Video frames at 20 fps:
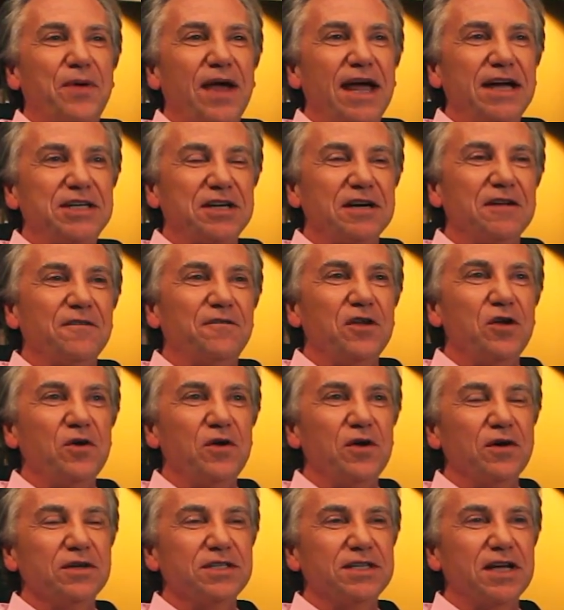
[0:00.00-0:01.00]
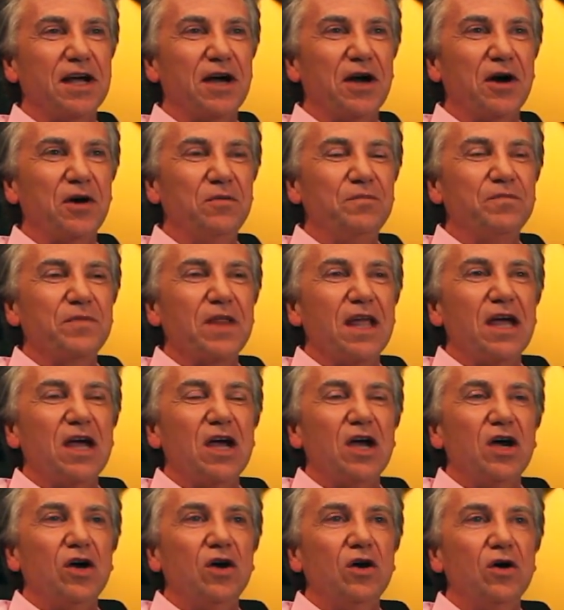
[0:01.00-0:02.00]
patient a few years ago
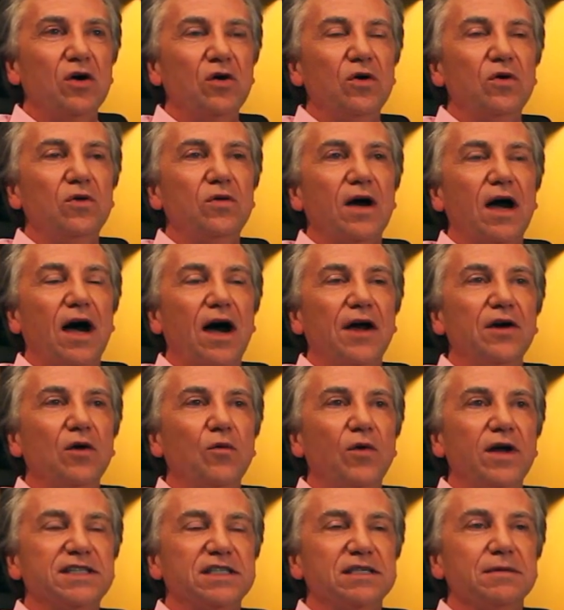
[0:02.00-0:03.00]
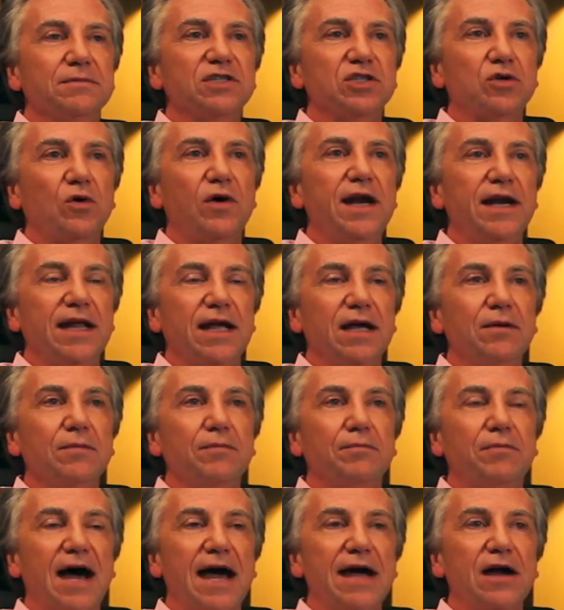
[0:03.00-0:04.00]
who underwent some
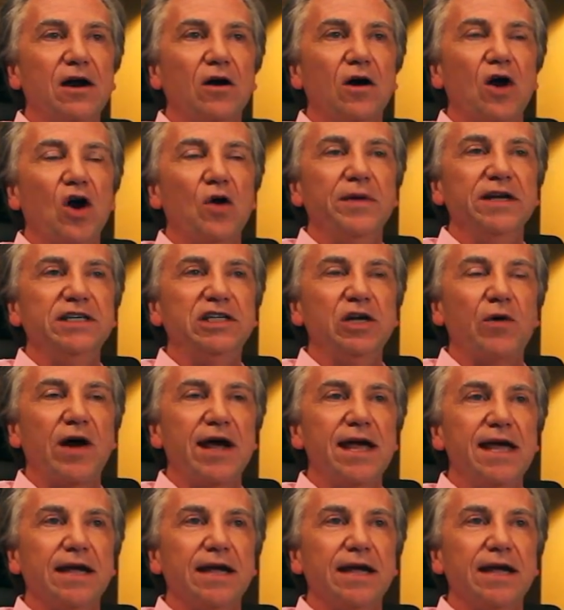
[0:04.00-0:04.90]
screening by her O B G Y